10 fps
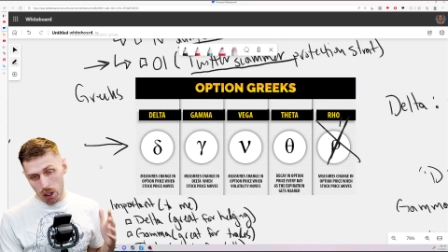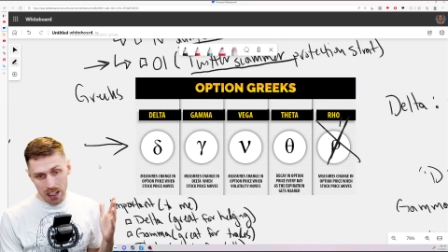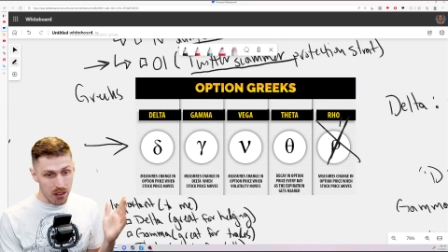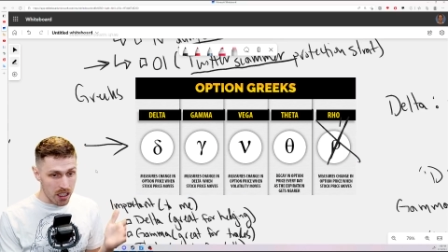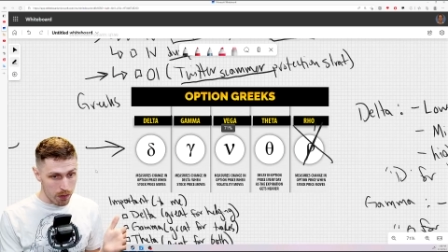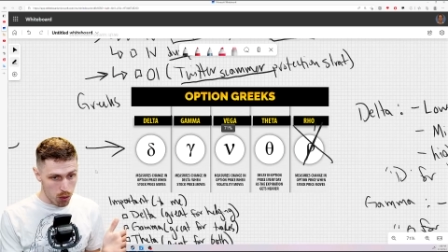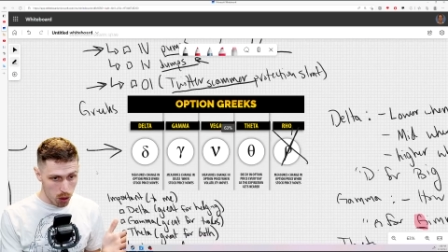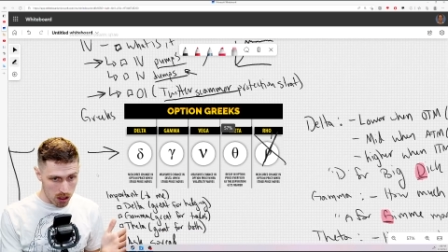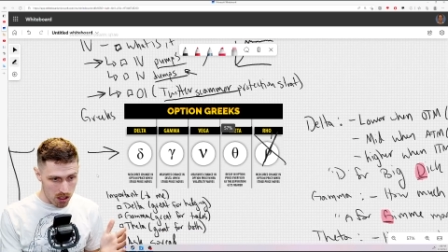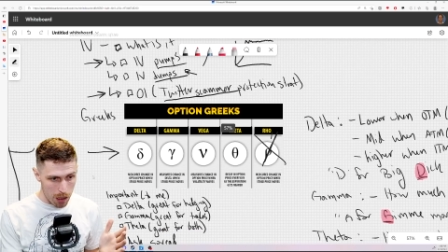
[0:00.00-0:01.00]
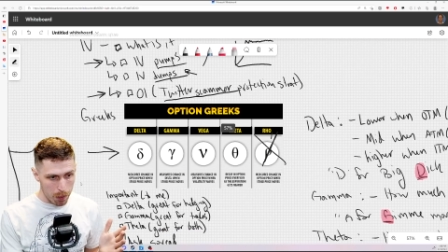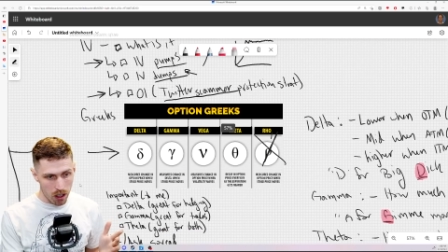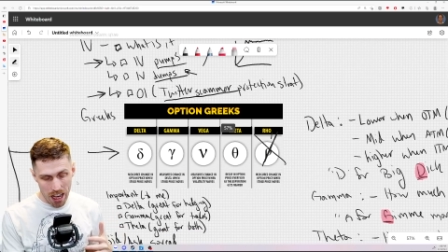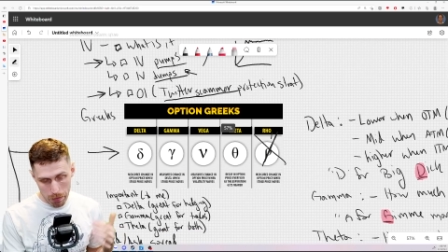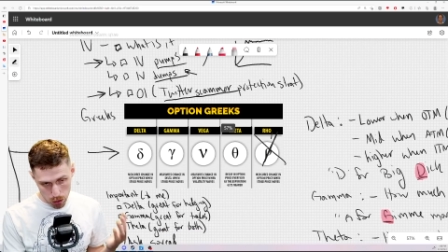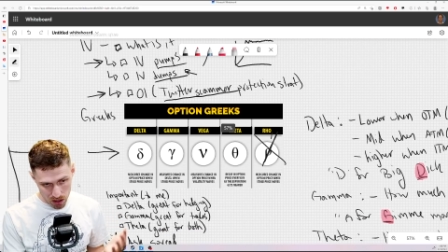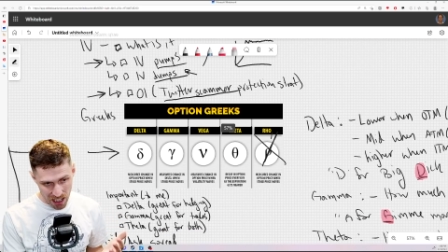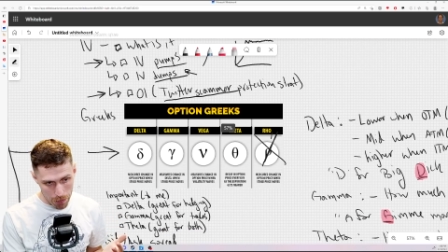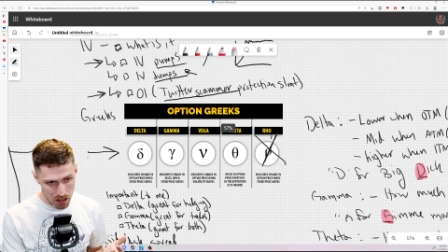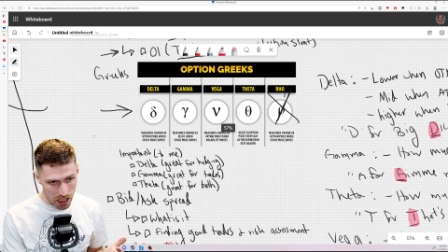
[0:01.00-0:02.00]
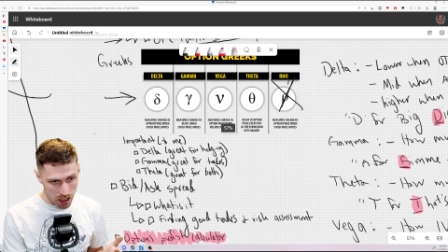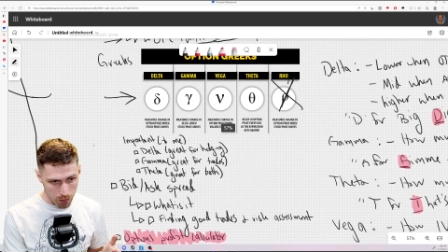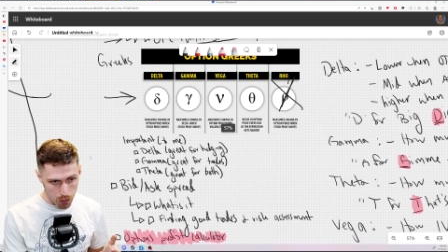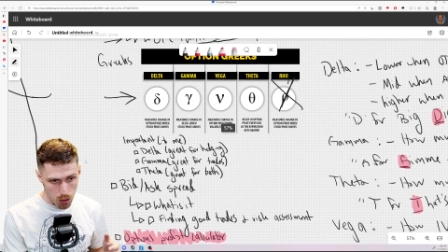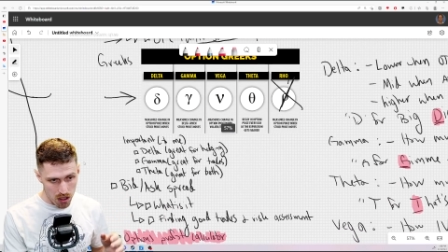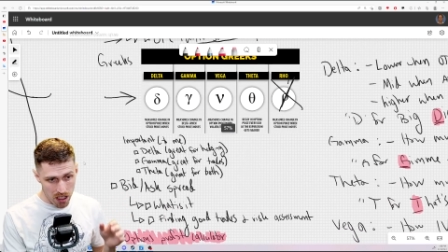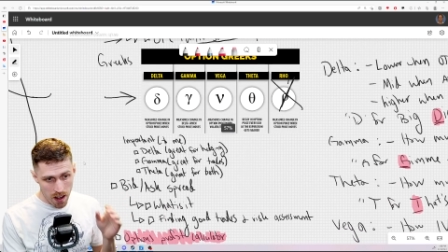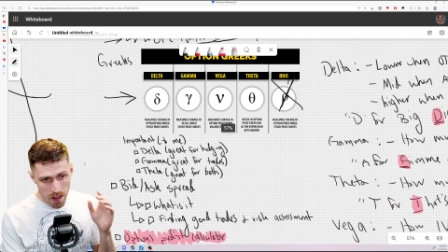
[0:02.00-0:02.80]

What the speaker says: I think if you look this up online, most of the time it's kind of confusing.